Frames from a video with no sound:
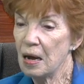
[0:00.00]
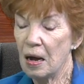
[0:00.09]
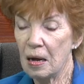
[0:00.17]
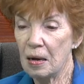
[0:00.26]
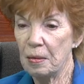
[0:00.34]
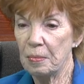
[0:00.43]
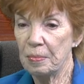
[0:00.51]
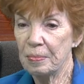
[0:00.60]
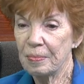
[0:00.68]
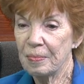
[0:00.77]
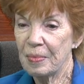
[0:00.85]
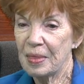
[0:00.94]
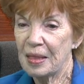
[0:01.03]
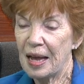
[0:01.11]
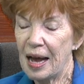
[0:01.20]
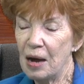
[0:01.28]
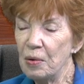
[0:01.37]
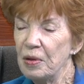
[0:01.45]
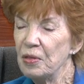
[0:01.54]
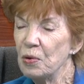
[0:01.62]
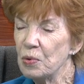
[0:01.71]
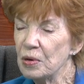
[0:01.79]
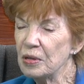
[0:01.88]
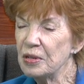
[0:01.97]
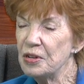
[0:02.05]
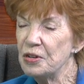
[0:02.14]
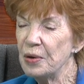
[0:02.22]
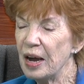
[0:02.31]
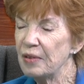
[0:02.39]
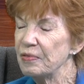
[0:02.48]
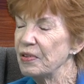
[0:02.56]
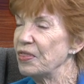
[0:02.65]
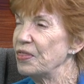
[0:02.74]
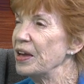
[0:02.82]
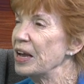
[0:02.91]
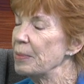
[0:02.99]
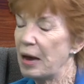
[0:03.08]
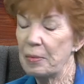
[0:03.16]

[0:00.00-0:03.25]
Um, how in the world did you ever think about?